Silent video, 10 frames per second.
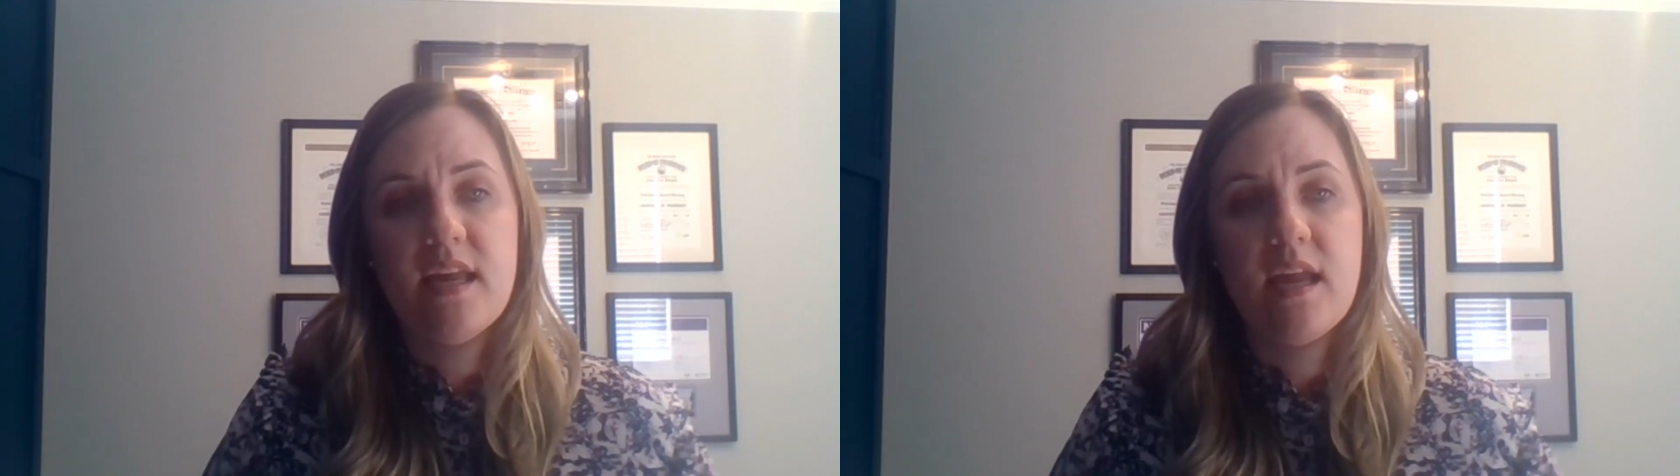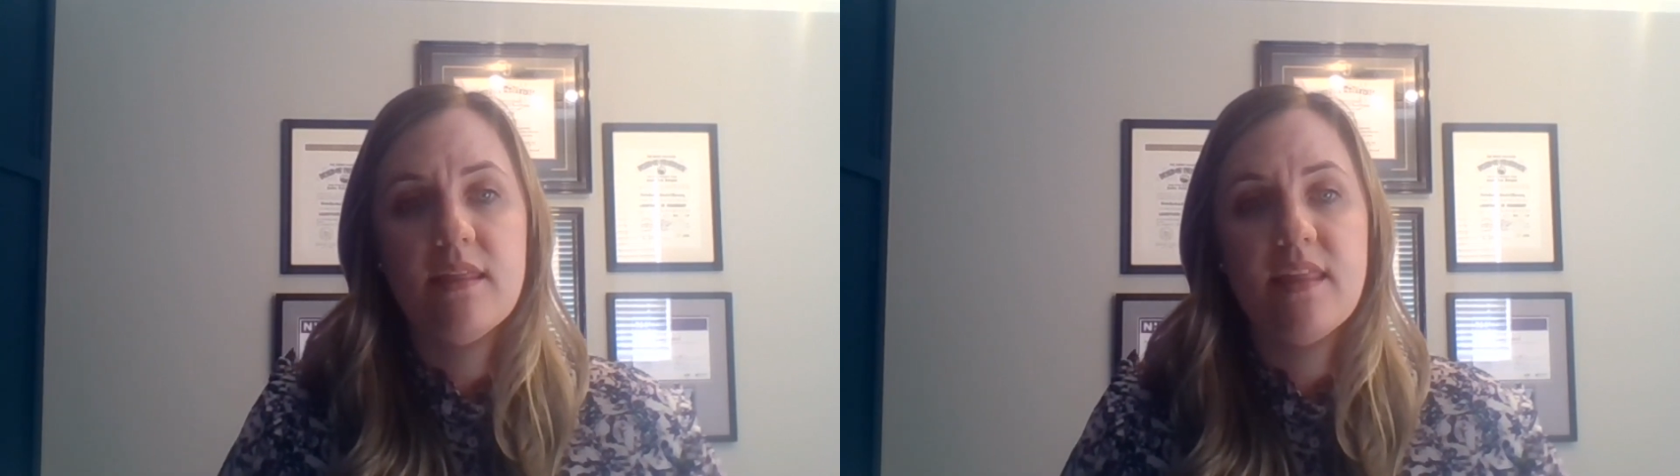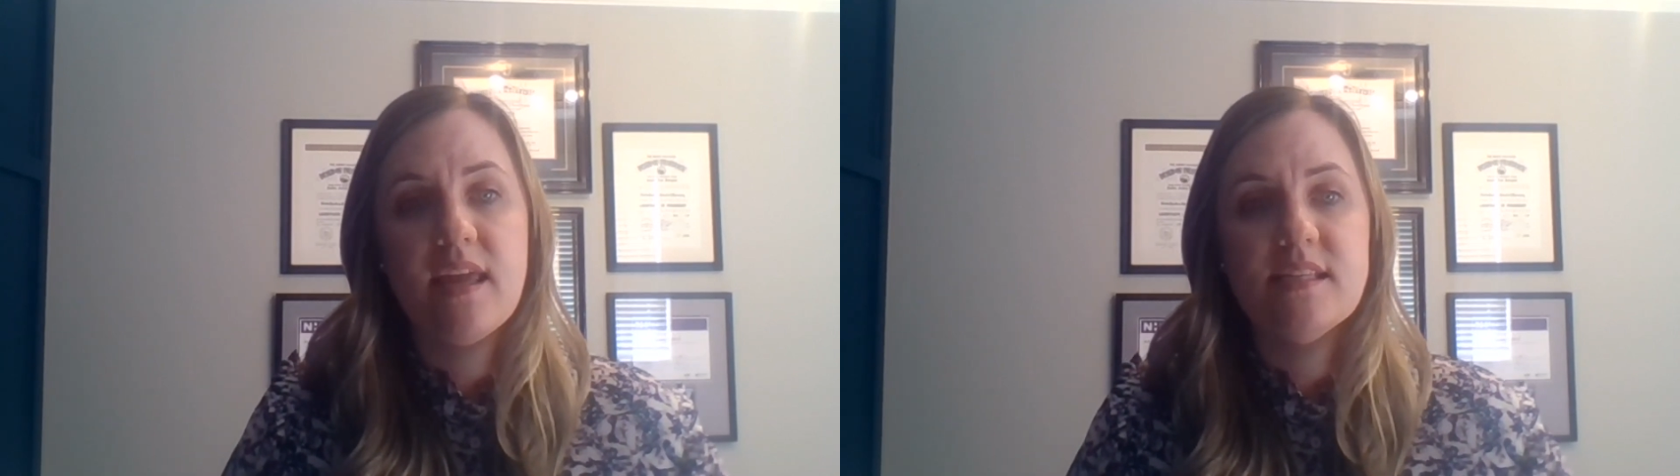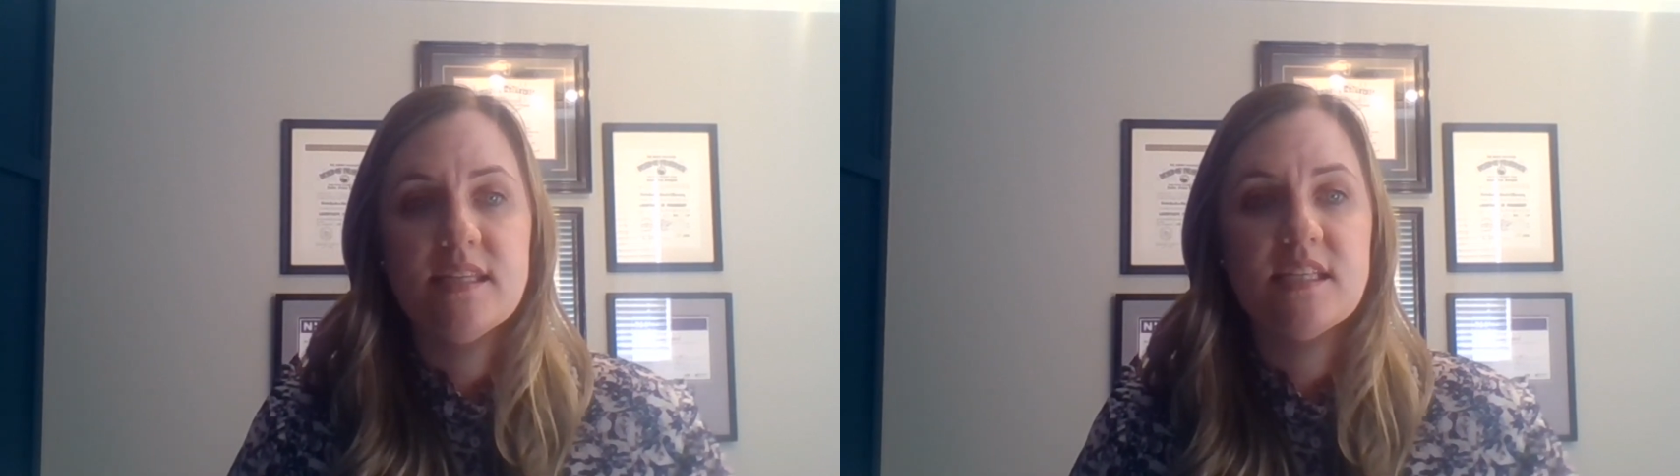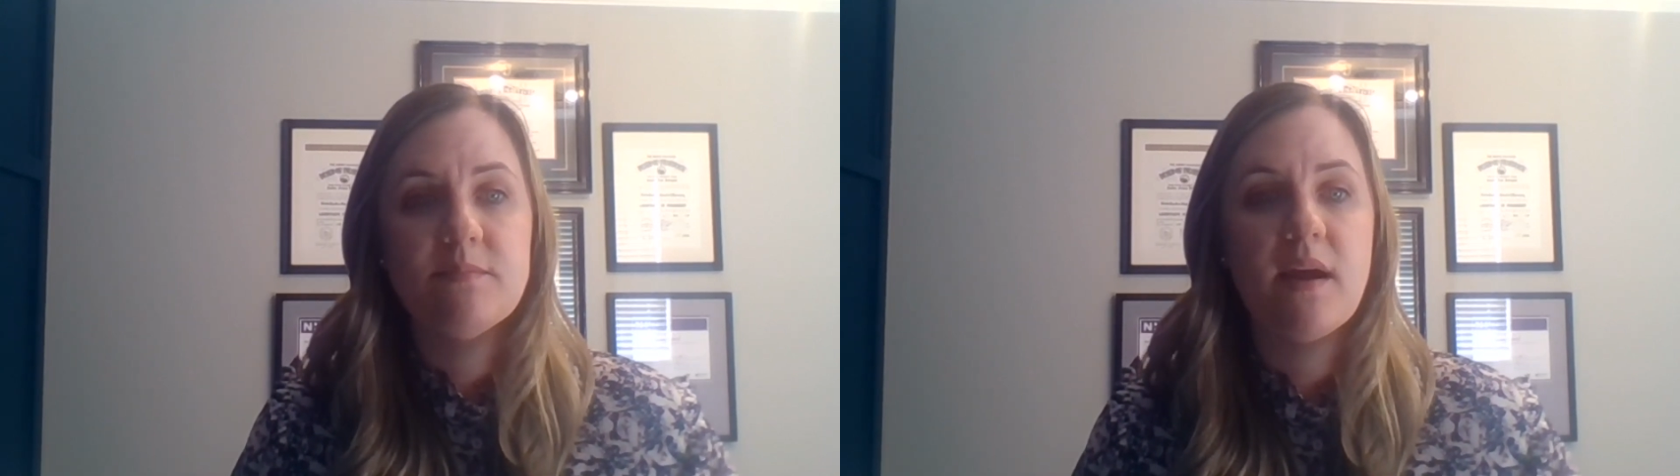And they did
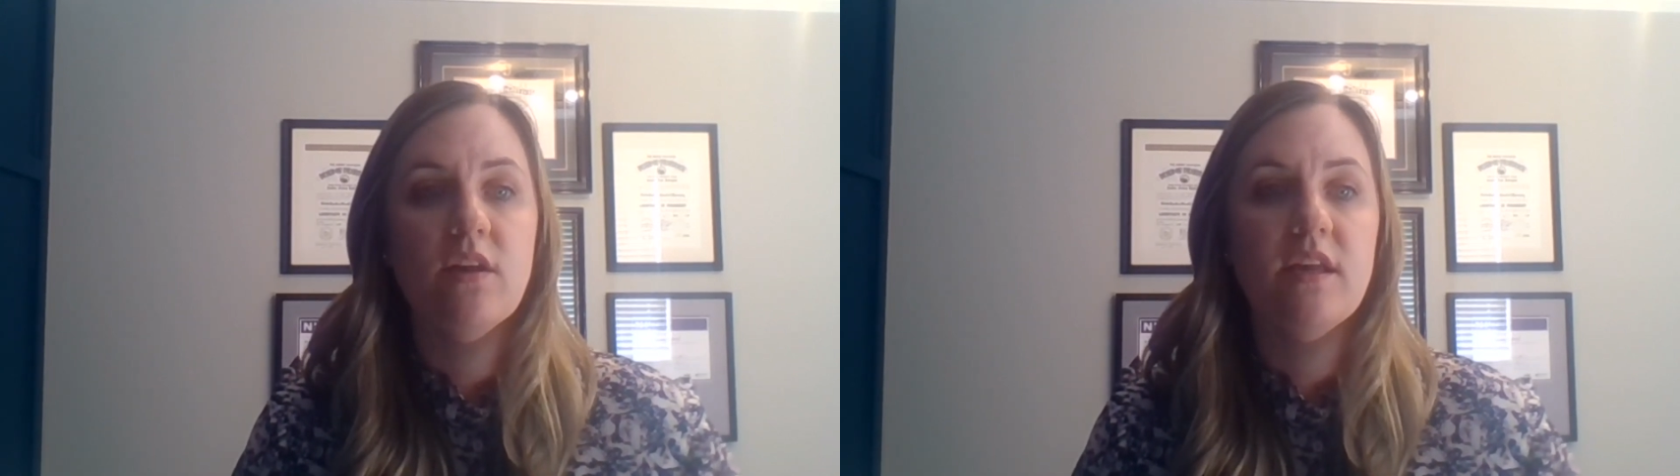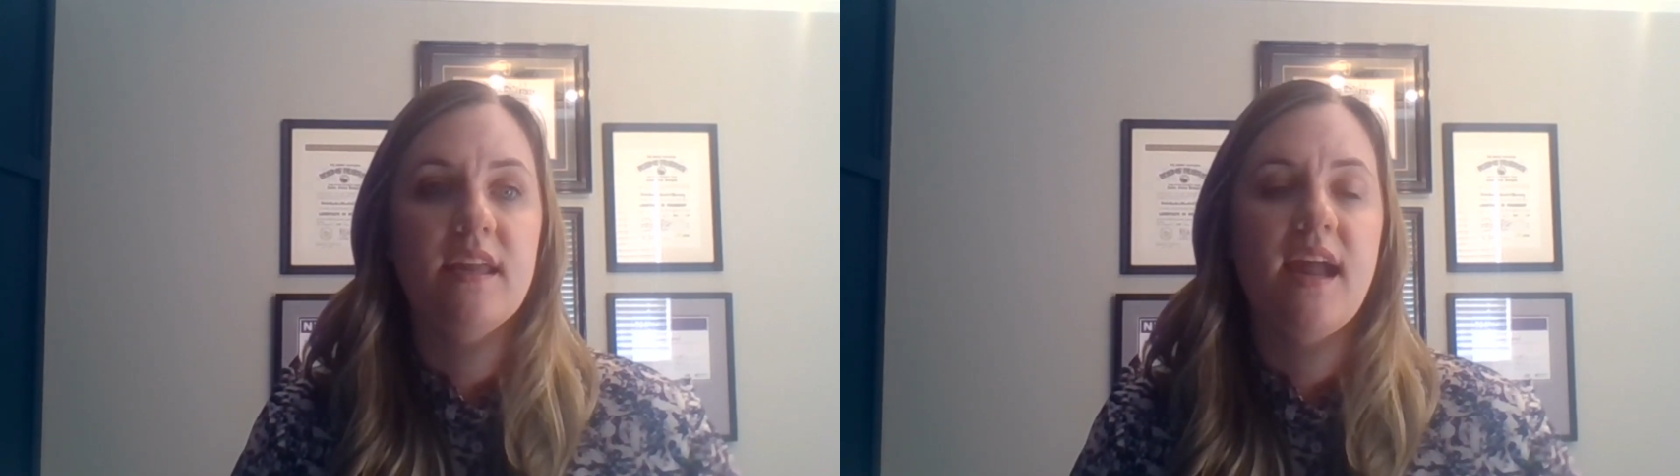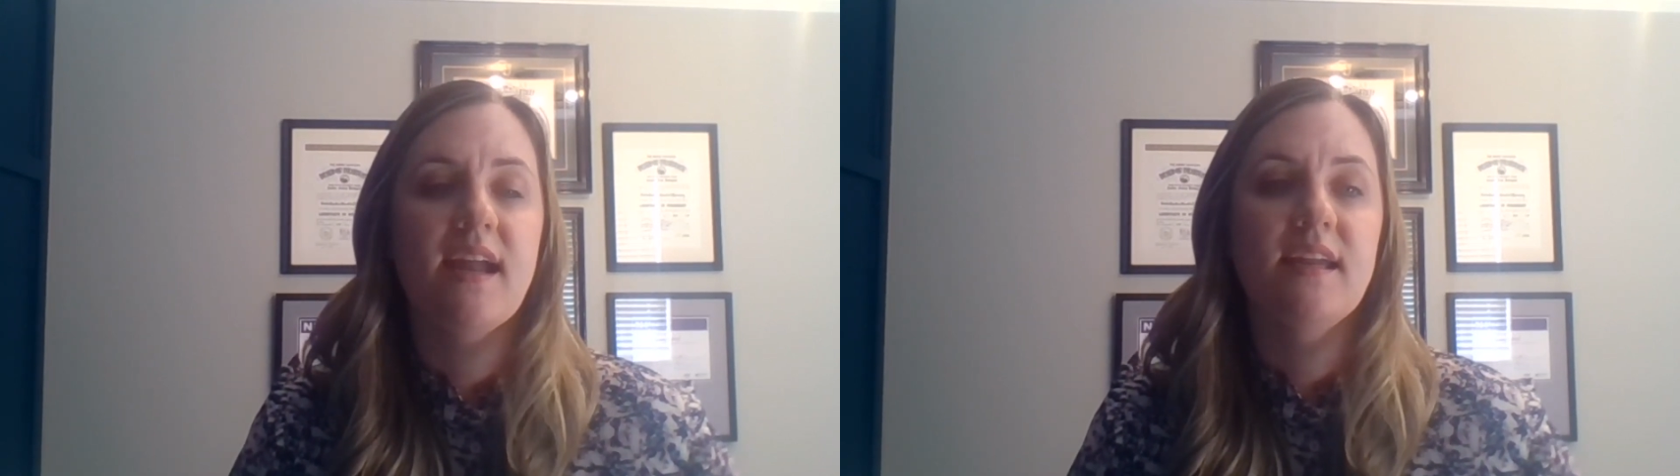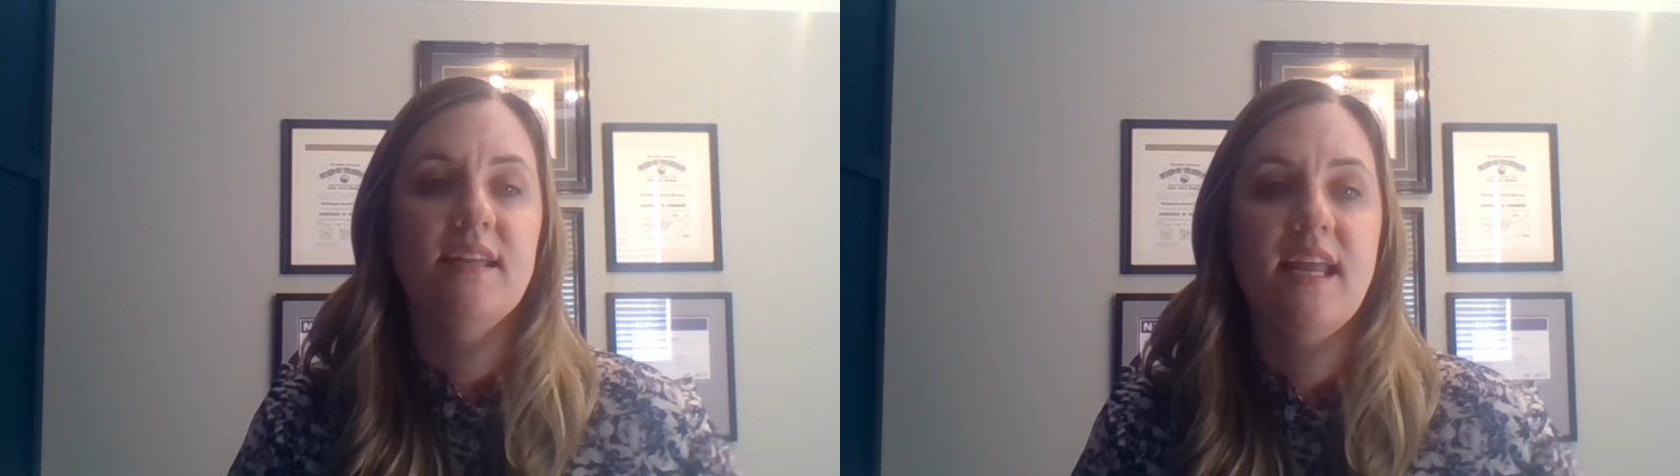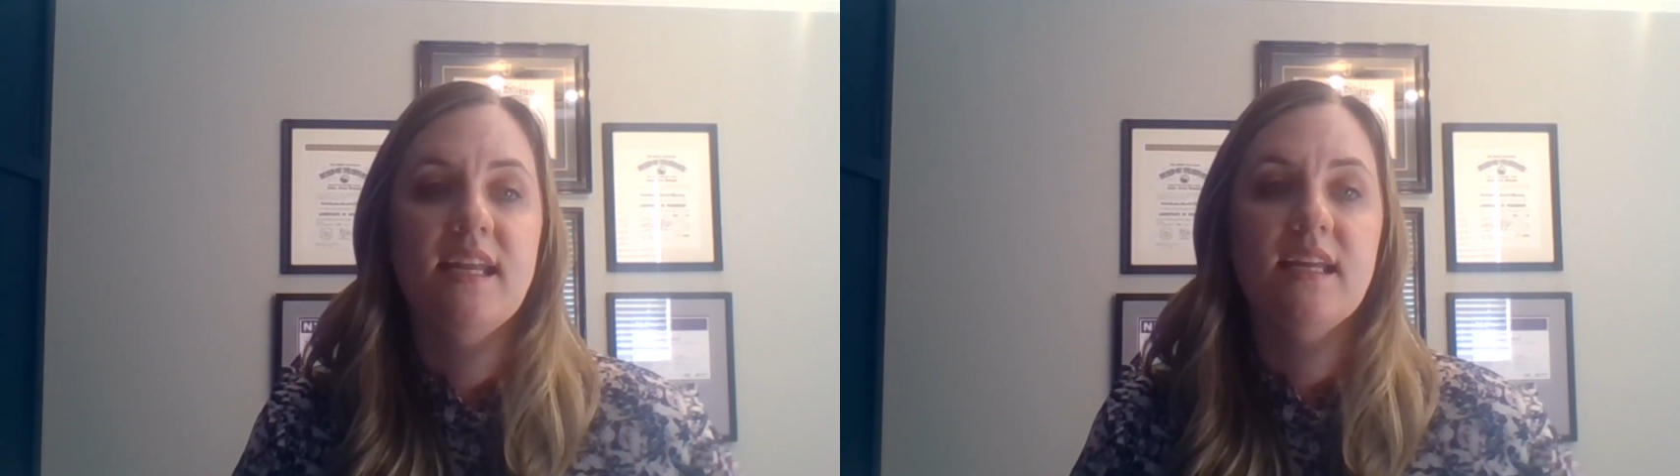this by looking at
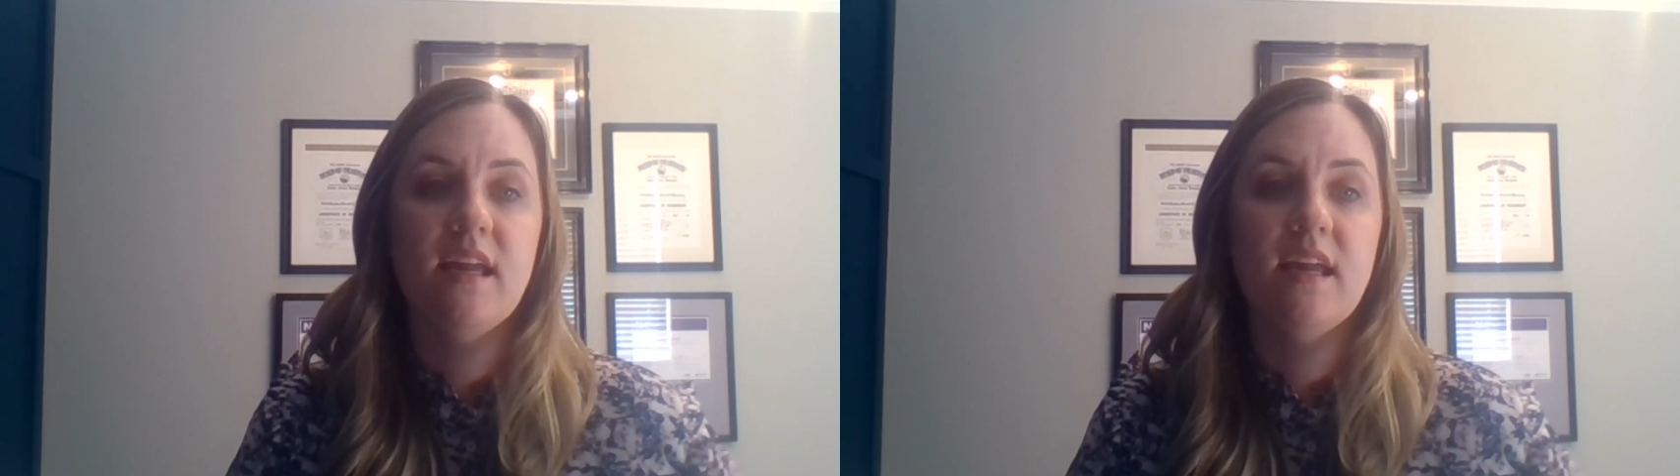kinetic